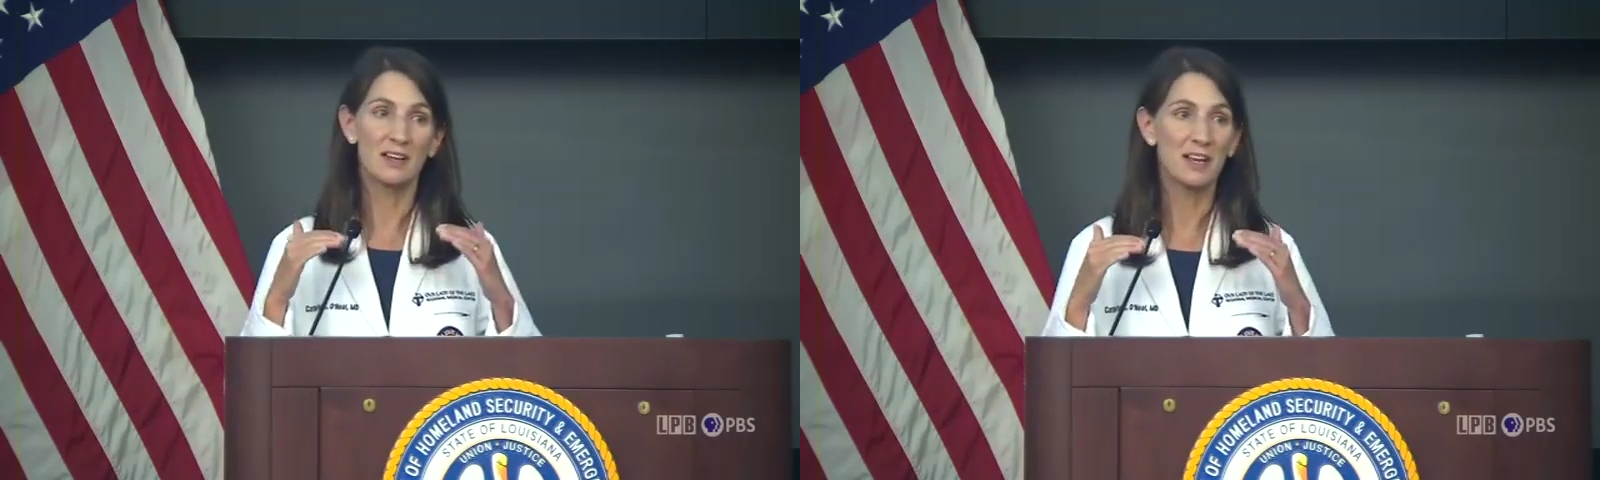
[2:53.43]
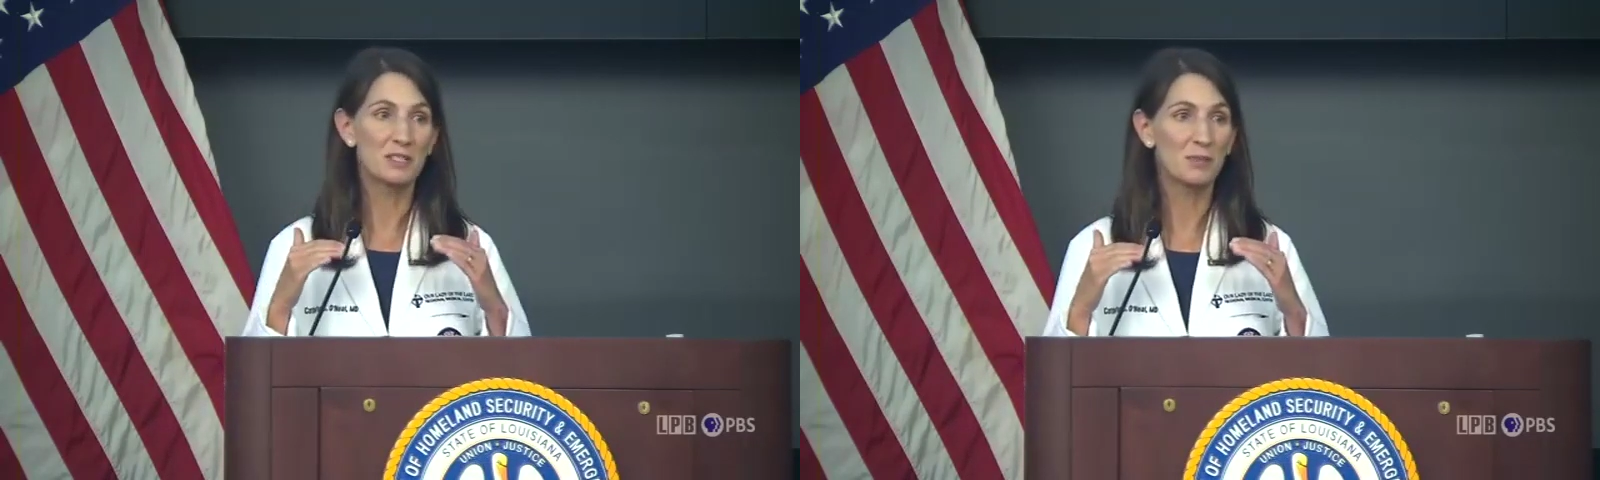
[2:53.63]

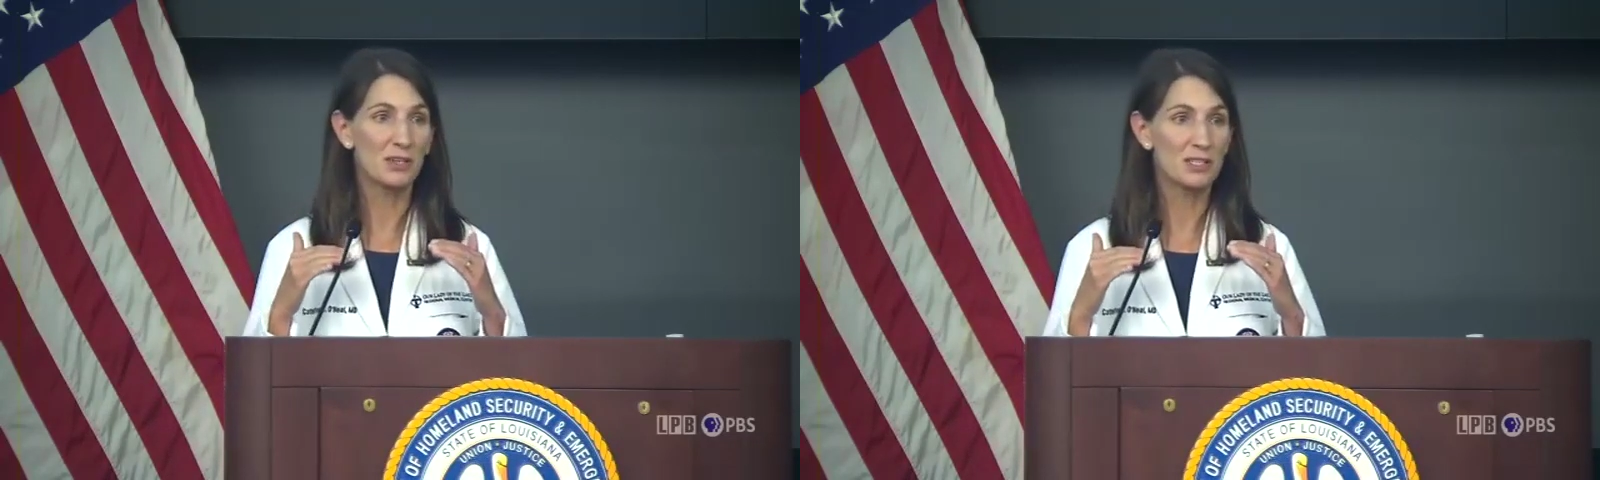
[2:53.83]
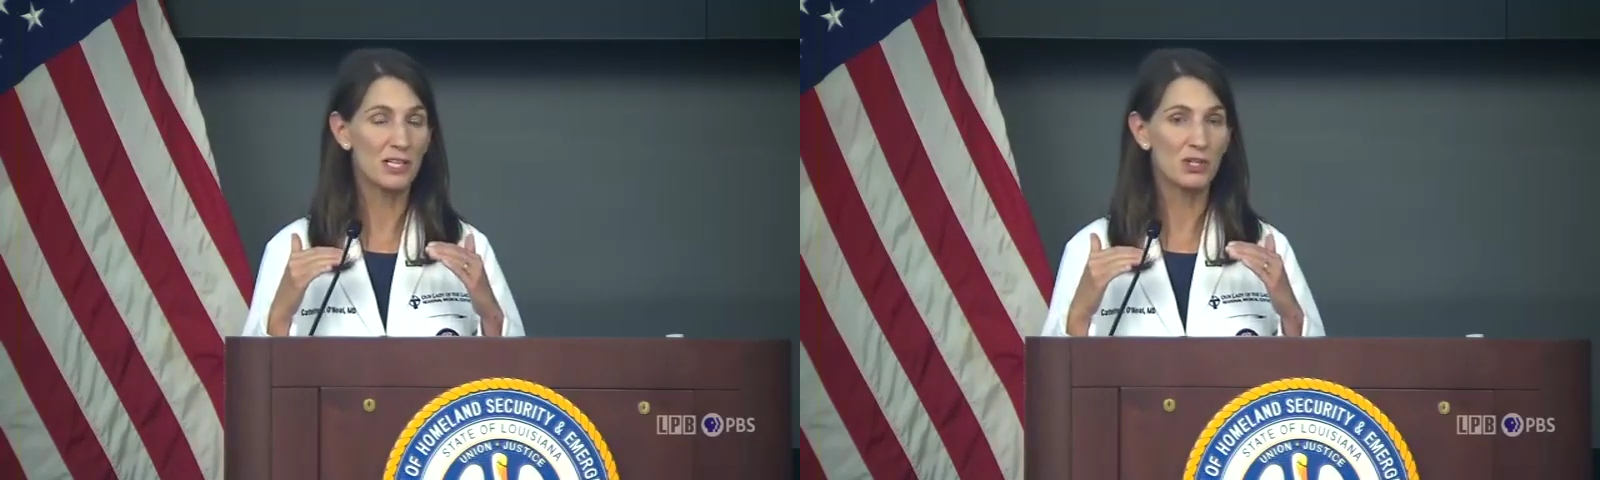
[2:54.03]
in
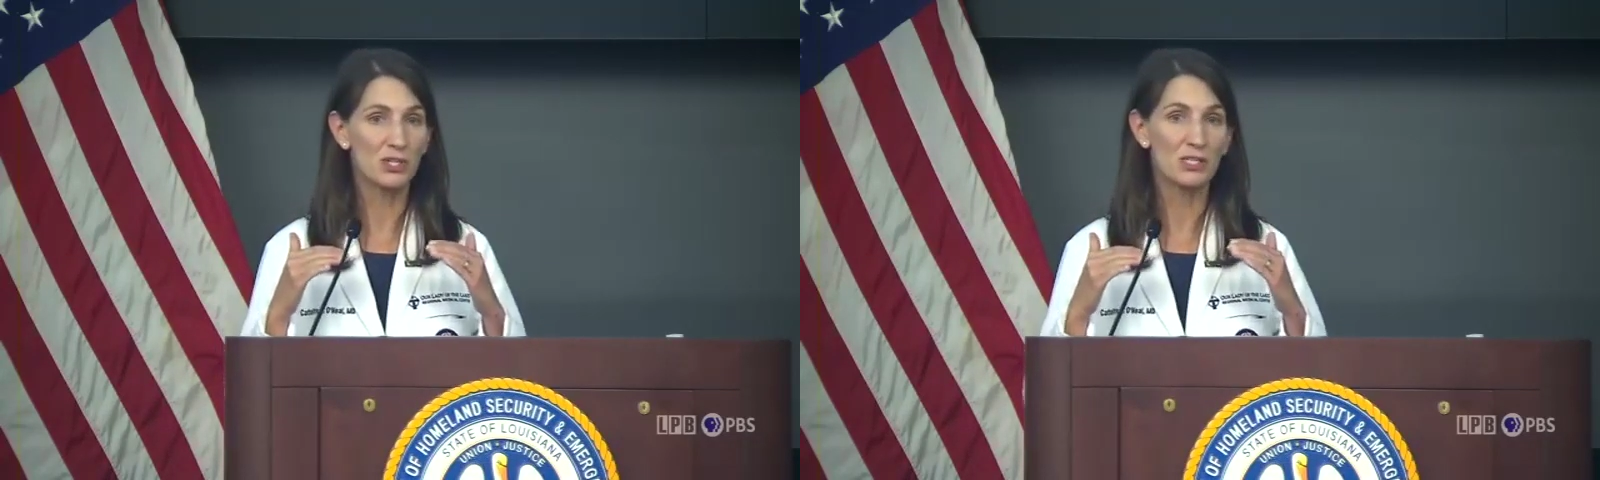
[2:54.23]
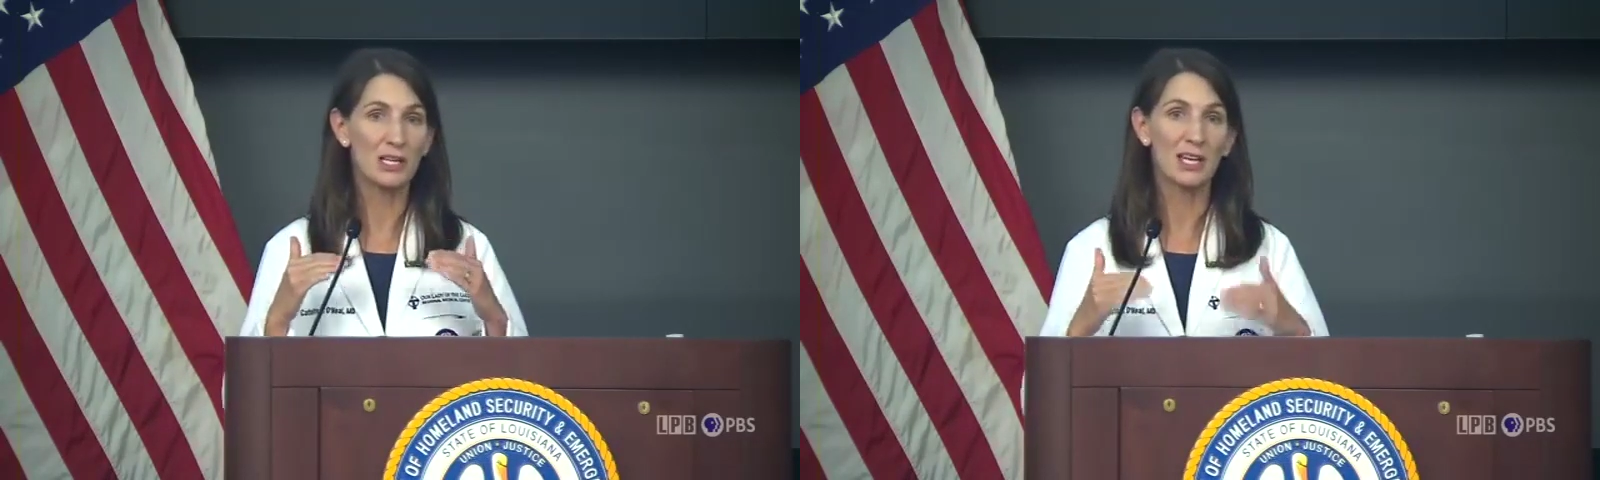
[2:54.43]

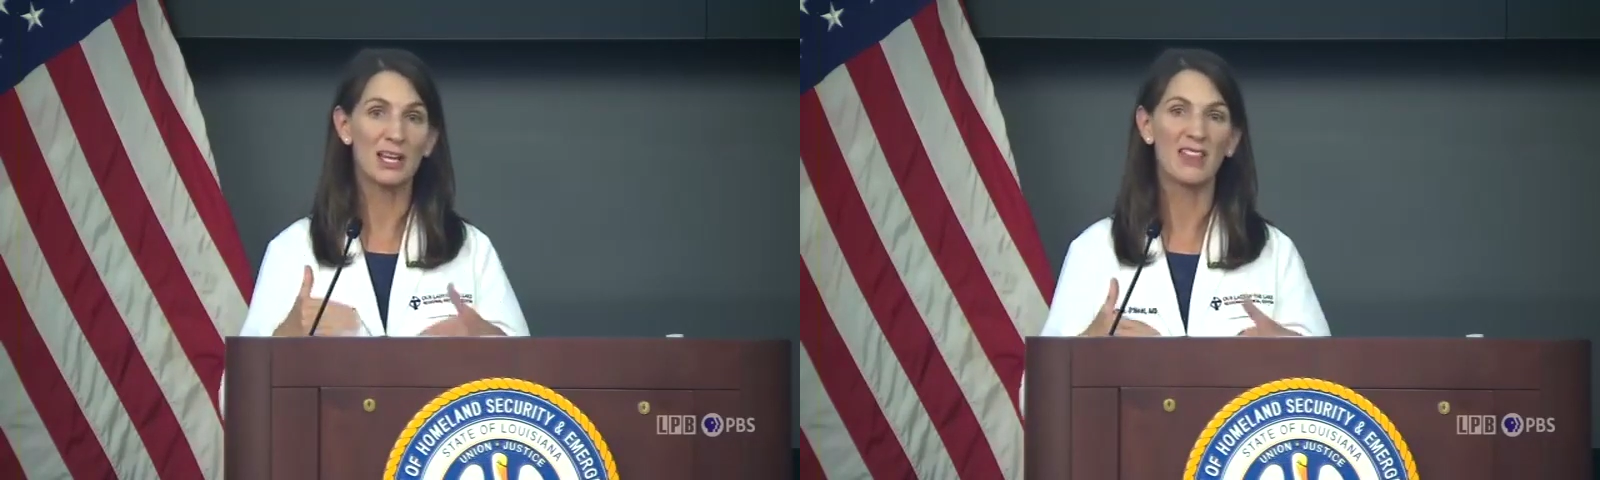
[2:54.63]
hospitalizations again,